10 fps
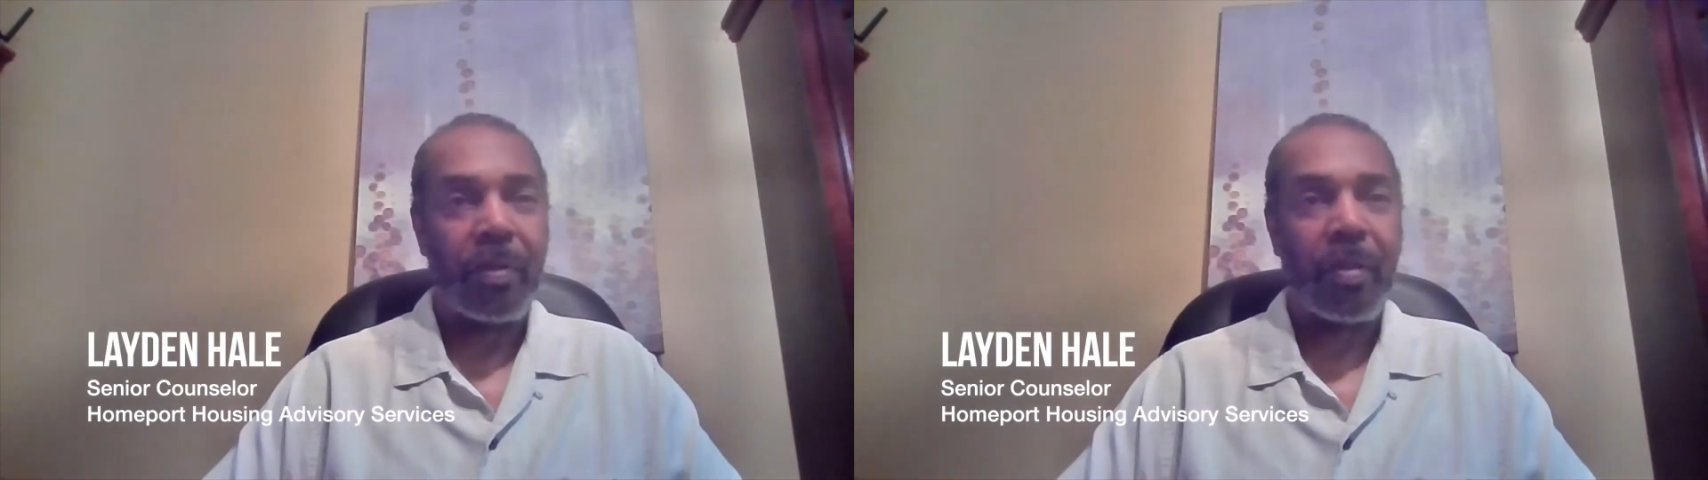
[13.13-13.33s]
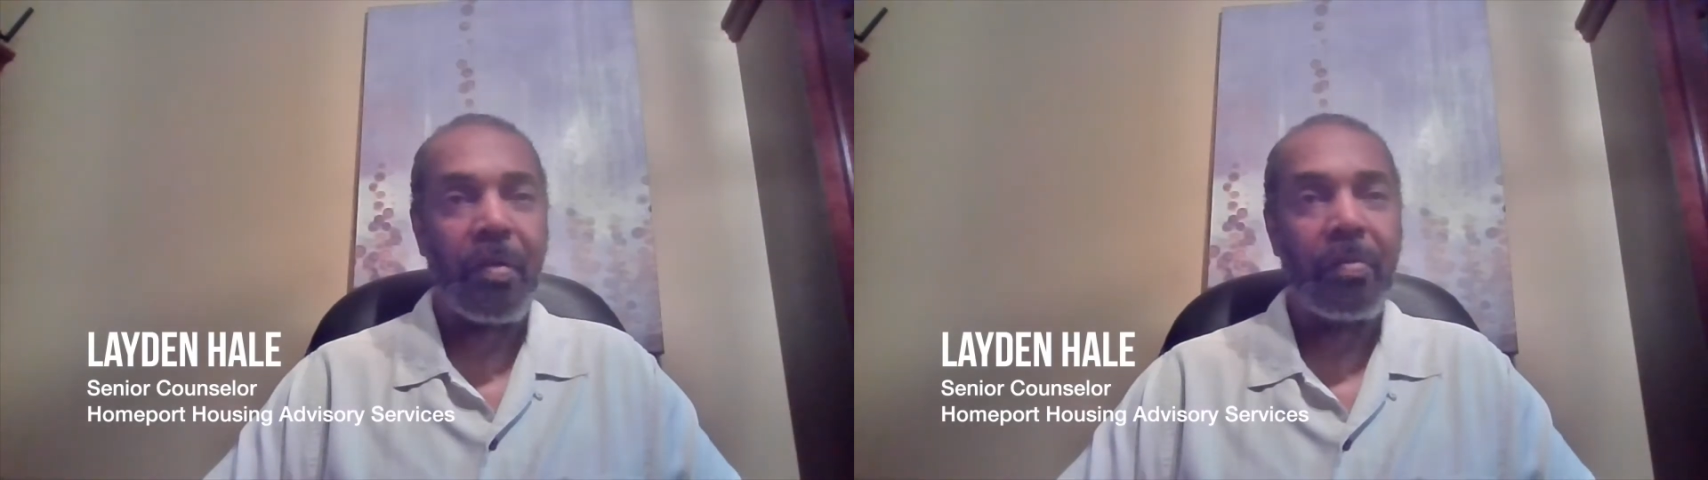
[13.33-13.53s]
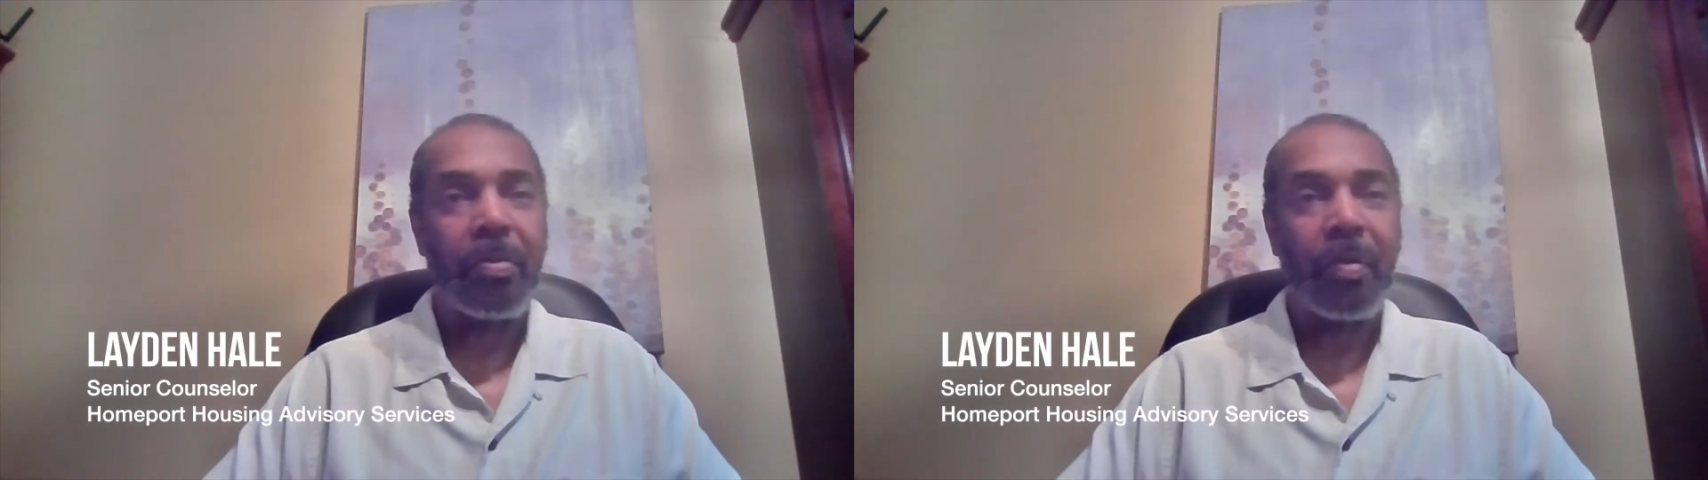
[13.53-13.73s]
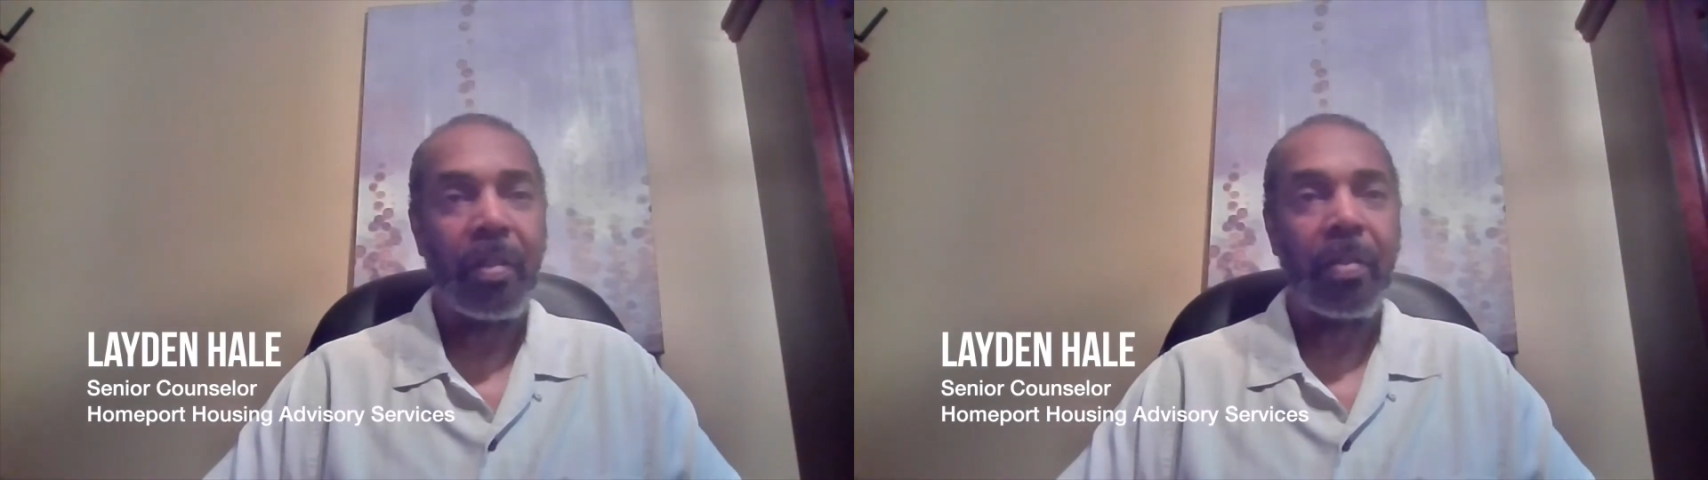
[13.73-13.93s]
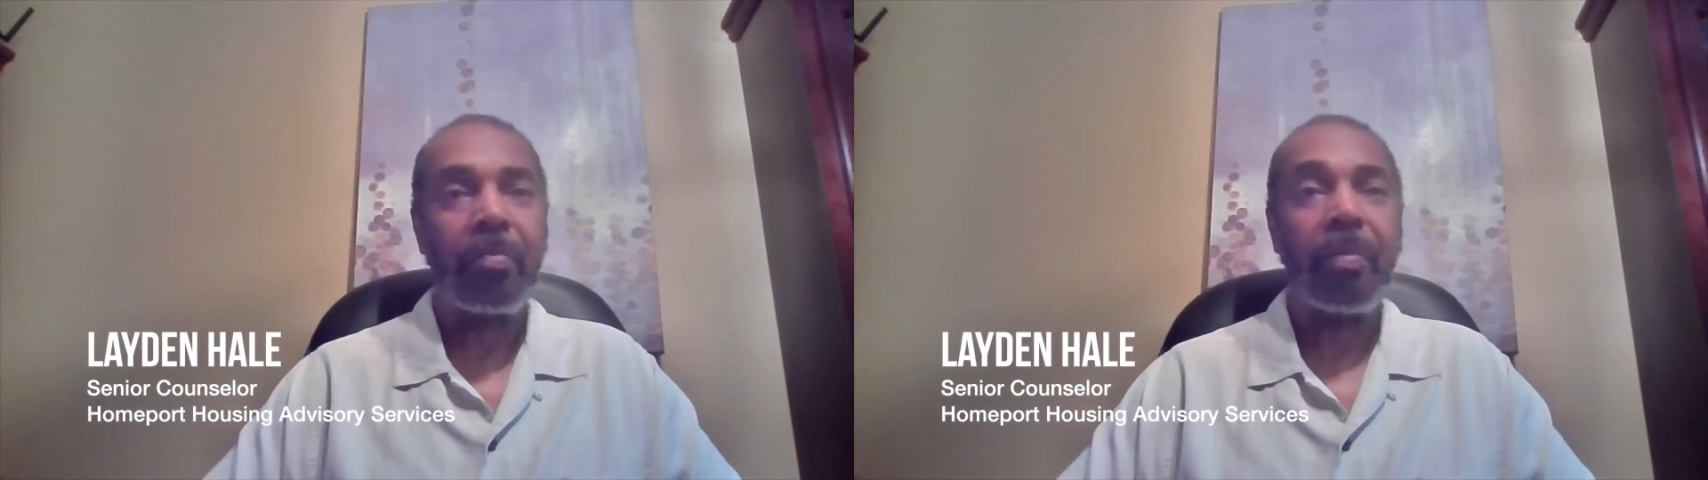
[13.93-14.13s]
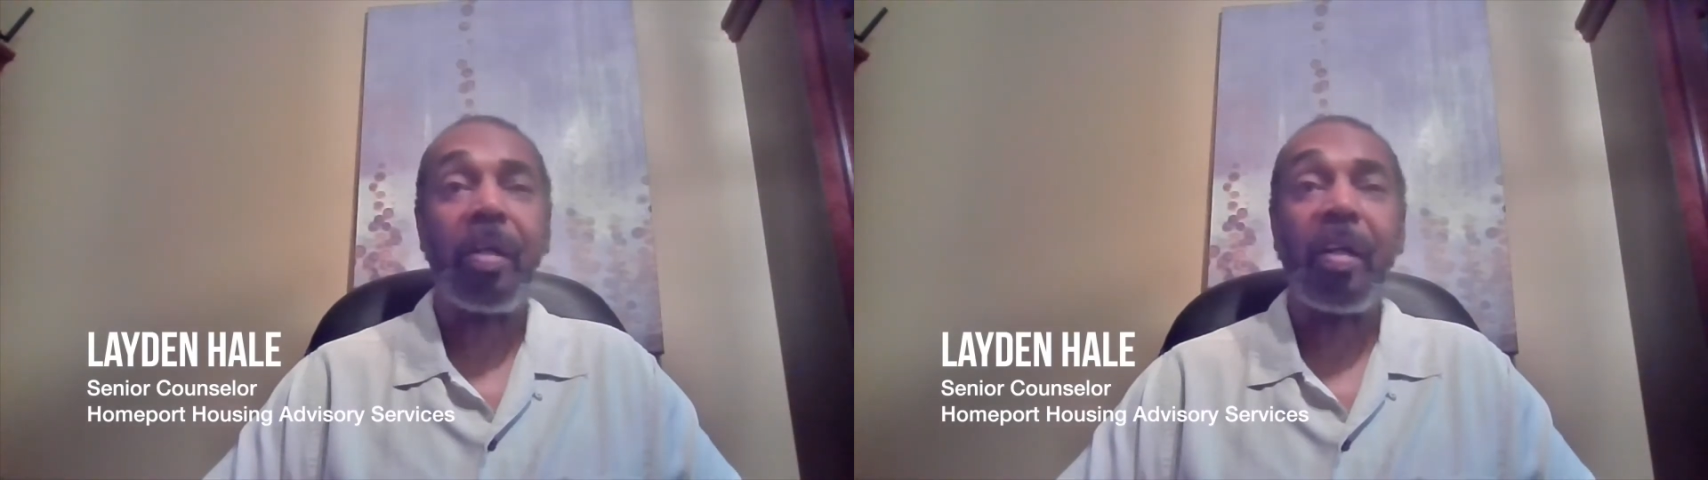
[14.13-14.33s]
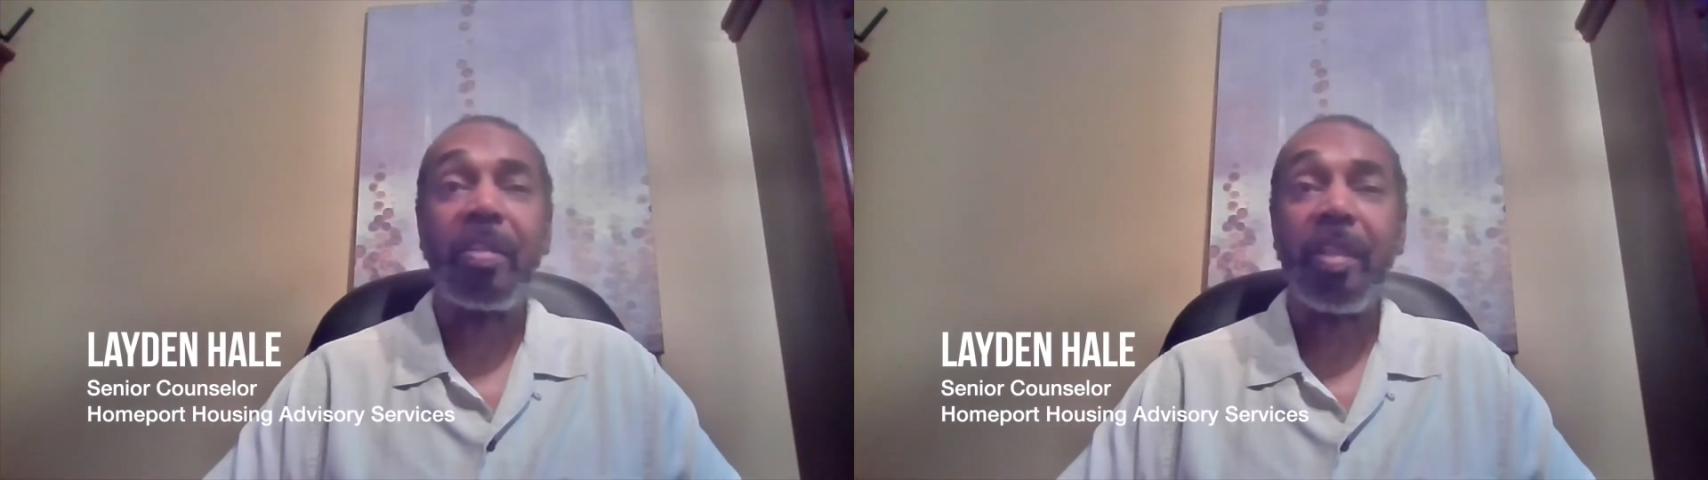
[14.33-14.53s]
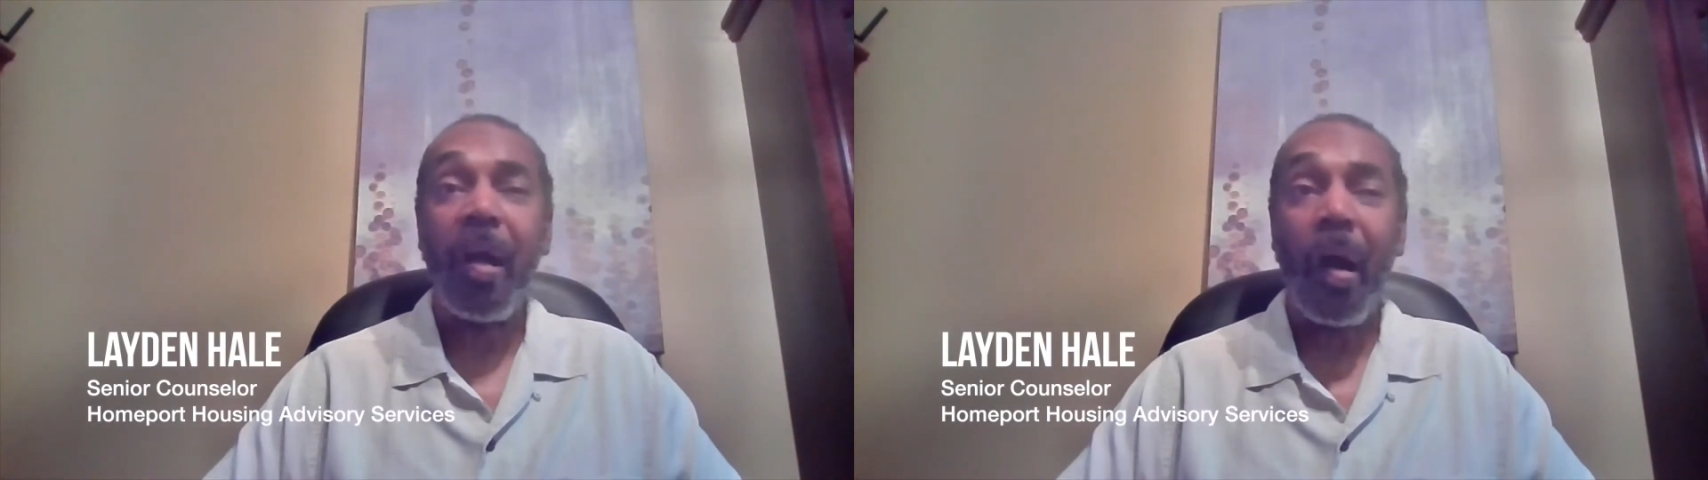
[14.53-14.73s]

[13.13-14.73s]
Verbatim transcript: with Homeport, because she